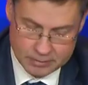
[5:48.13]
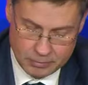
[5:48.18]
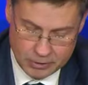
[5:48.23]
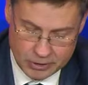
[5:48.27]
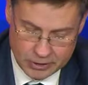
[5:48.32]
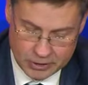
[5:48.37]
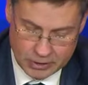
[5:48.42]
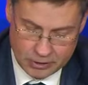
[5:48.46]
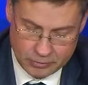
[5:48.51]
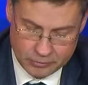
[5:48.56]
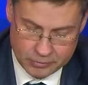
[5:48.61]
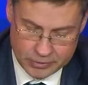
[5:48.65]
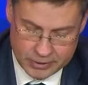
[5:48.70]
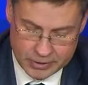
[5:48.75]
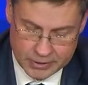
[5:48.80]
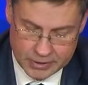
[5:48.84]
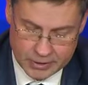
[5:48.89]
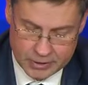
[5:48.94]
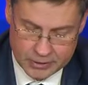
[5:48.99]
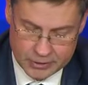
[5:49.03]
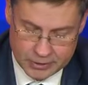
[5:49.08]
money
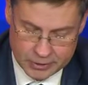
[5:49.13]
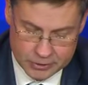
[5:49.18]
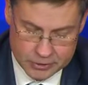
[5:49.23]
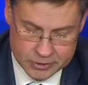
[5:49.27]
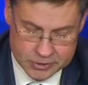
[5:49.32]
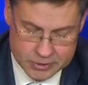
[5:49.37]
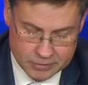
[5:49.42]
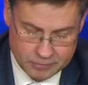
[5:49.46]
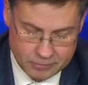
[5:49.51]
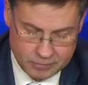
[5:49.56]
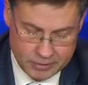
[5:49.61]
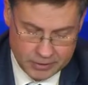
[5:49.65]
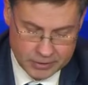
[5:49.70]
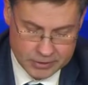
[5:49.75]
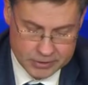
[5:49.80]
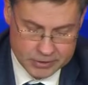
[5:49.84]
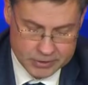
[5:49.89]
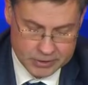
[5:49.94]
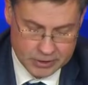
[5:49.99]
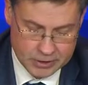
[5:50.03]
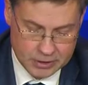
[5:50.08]
laundering and terrorist
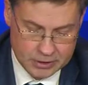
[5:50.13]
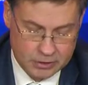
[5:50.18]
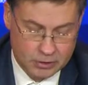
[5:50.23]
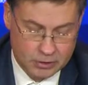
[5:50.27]
financing